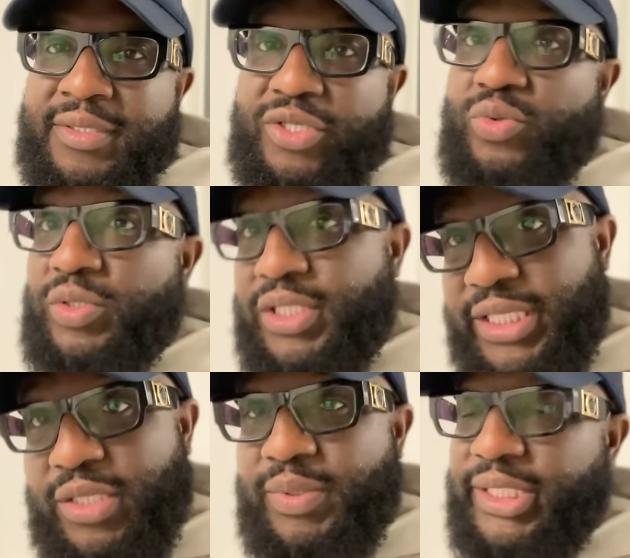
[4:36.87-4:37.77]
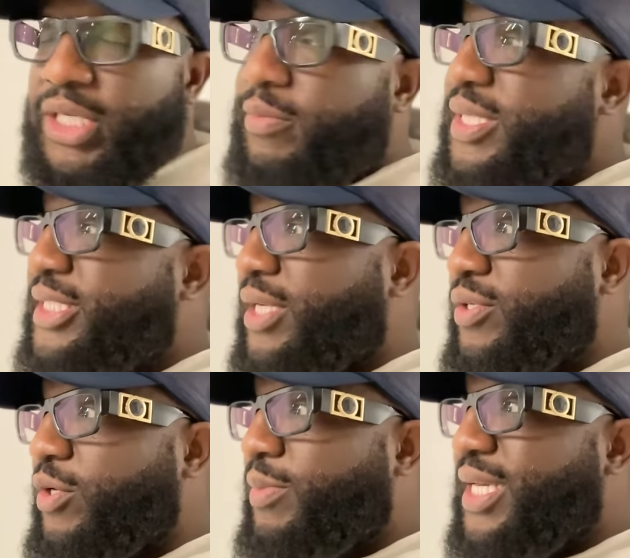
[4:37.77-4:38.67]
You literally going to miss out on
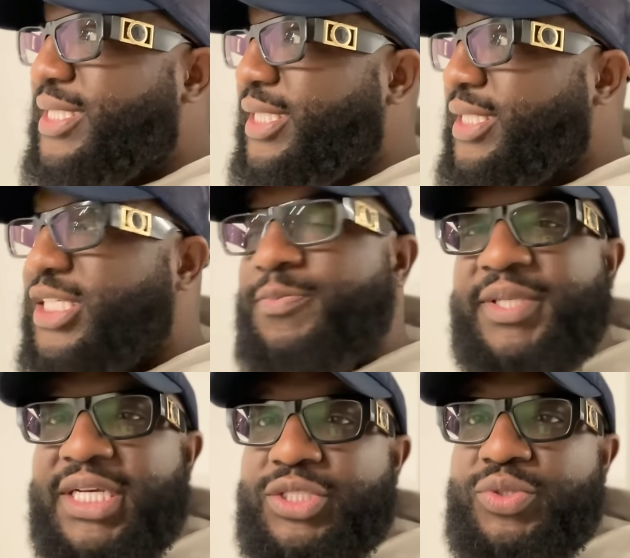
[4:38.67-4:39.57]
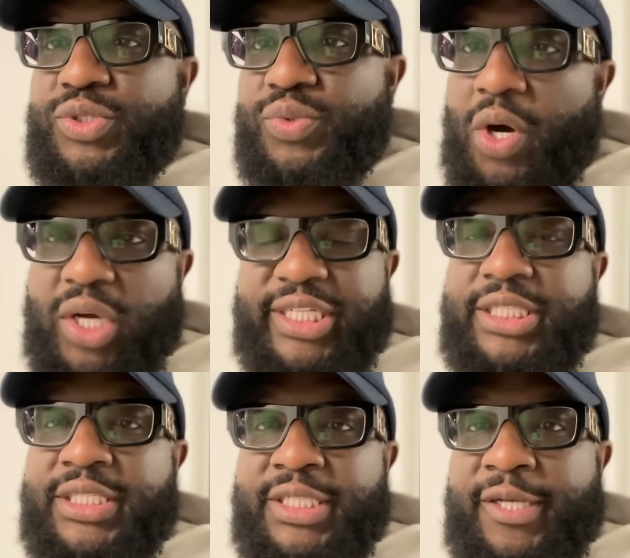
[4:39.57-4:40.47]
your blessing just because you're too haughty
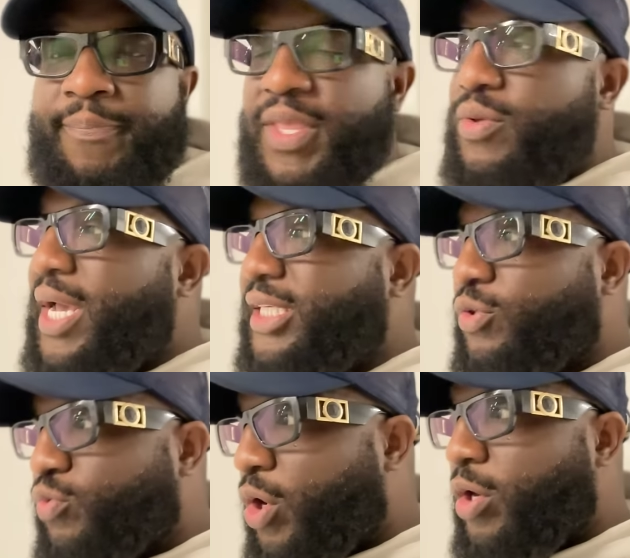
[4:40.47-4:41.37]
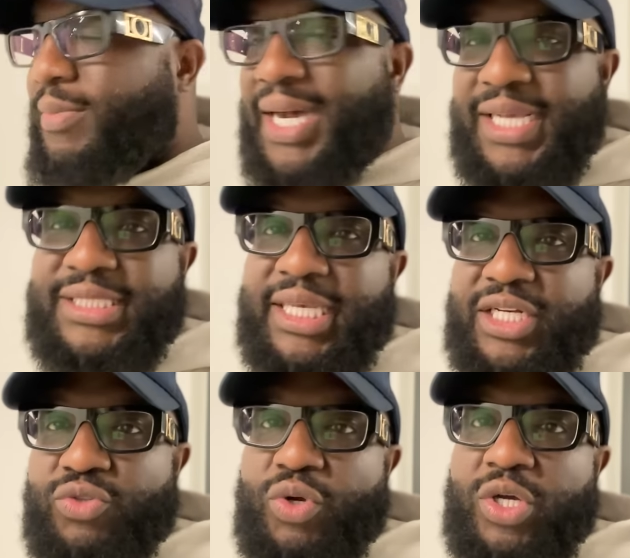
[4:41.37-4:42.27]
and you got the wrong mindset and
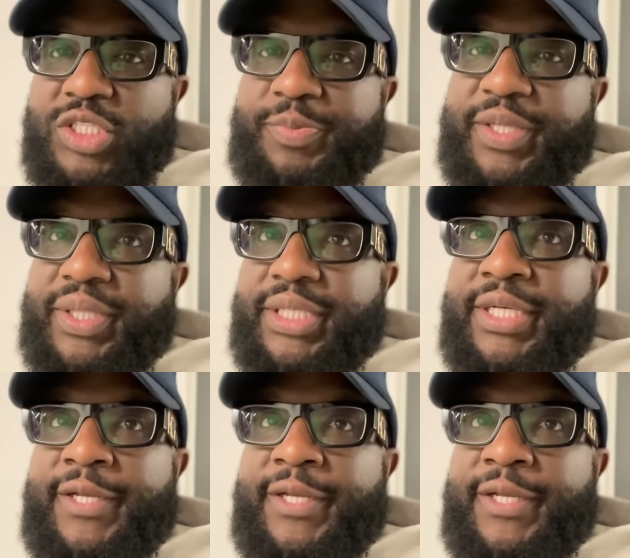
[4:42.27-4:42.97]
the wrong spirit.